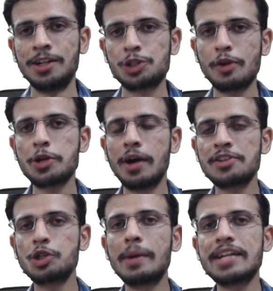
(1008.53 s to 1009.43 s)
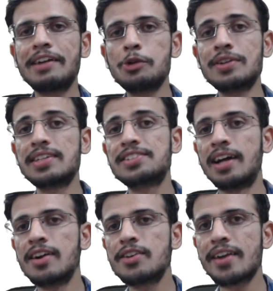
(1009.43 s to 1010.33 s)
So when you assume any value as
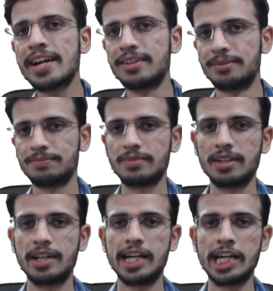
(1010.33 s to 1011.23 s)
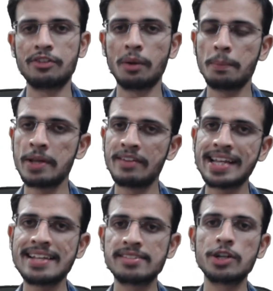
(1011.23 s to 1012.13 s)
100, it will be
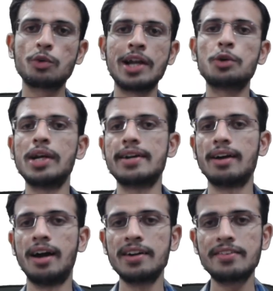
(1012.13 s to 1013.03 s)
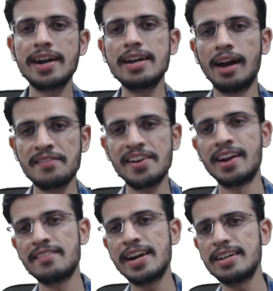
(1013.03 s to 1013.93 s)
very easy to calculate. 100, 100,
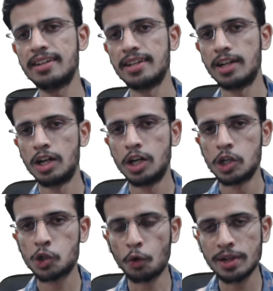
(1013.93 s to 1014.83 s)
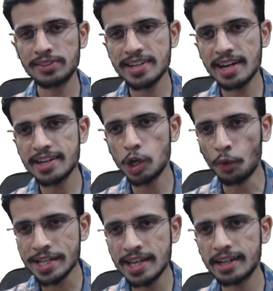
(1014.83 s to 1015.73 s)
100, total 300
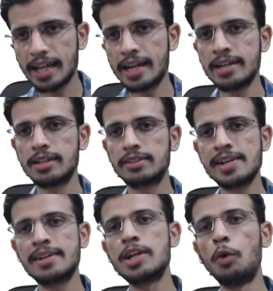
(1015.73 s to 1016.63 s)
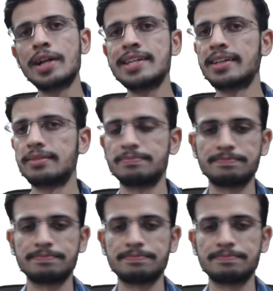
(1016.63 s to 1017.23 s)
over here and 300 over here.